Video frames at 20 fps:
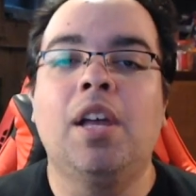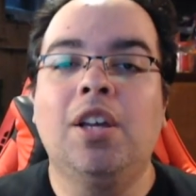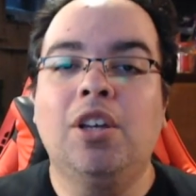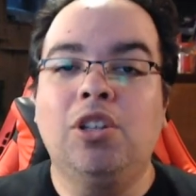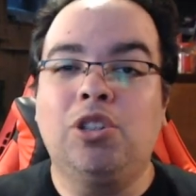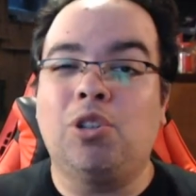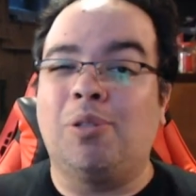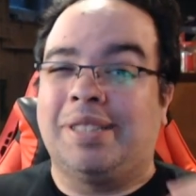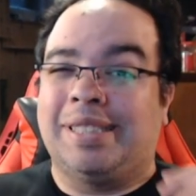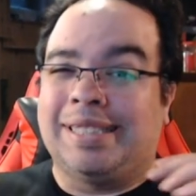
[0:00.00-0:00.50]

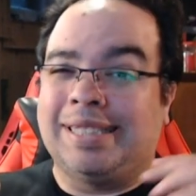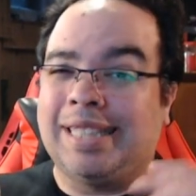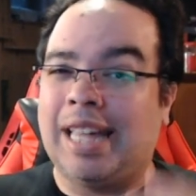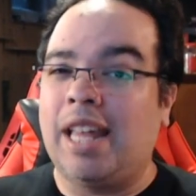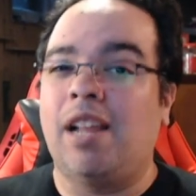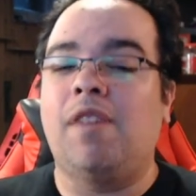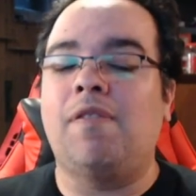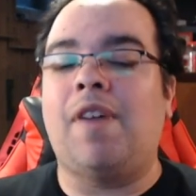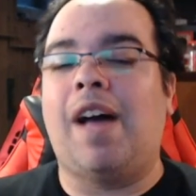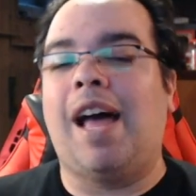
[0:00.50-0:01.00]
So
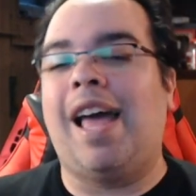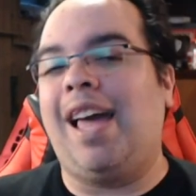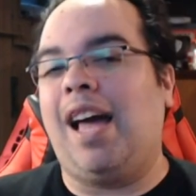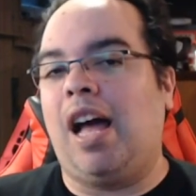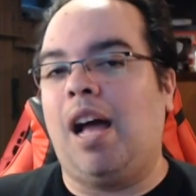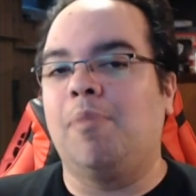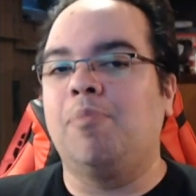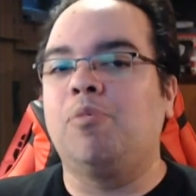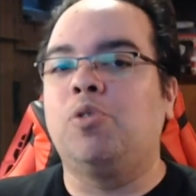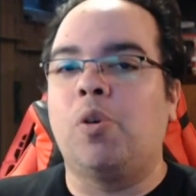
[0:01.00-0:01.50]
instead of I,
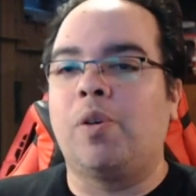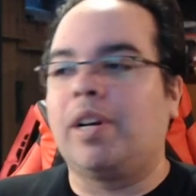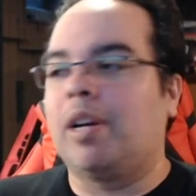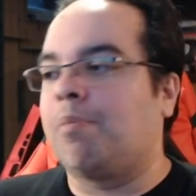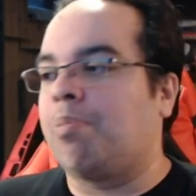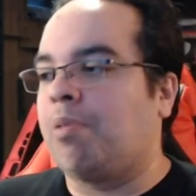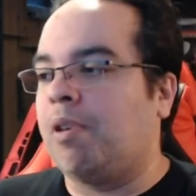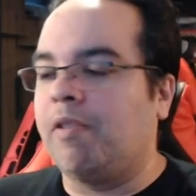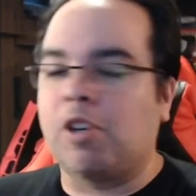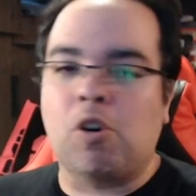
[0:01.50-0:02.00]
I'm doing a
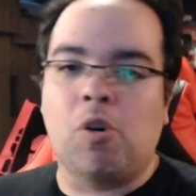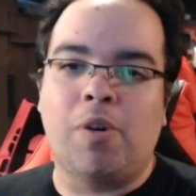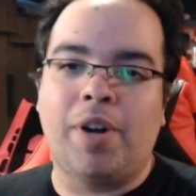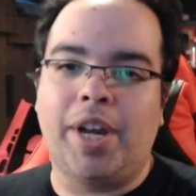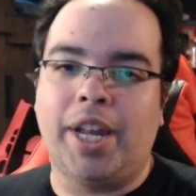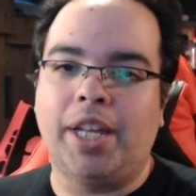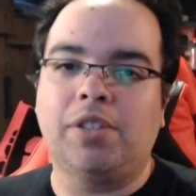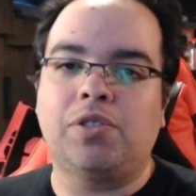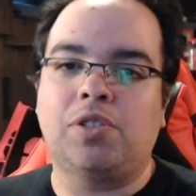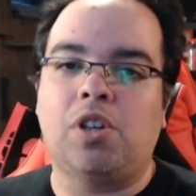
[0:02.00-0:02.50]

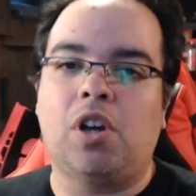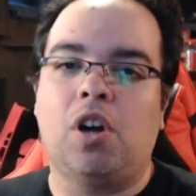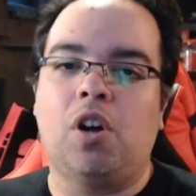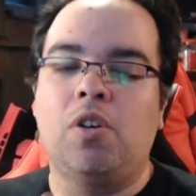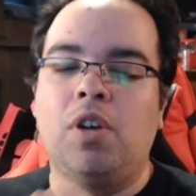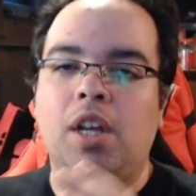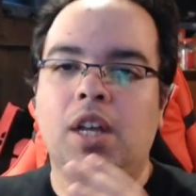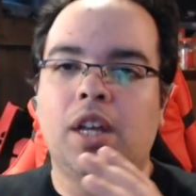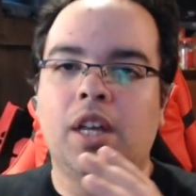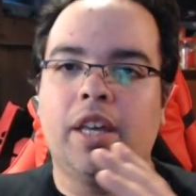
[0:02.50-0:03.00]
pre-recording,
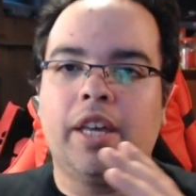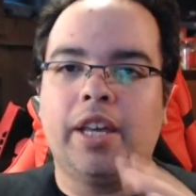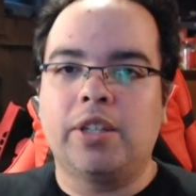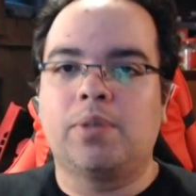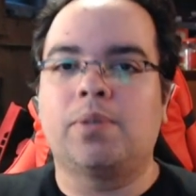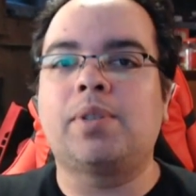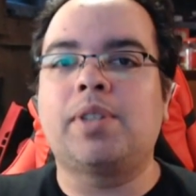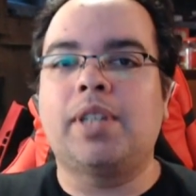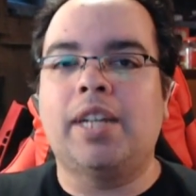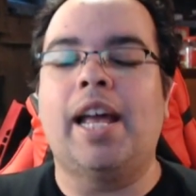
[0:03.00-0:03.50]
so here's
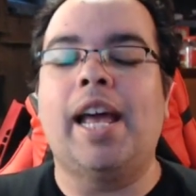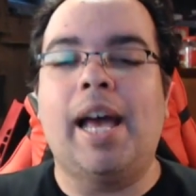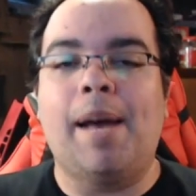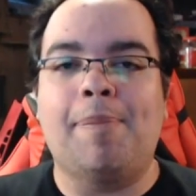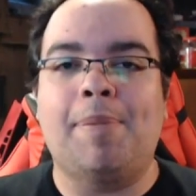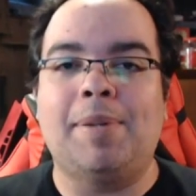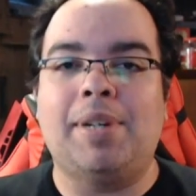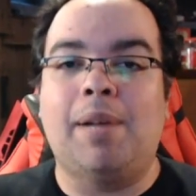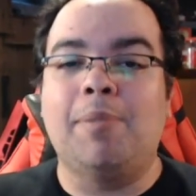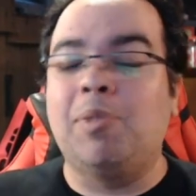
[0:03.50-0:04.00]
what's going to happen.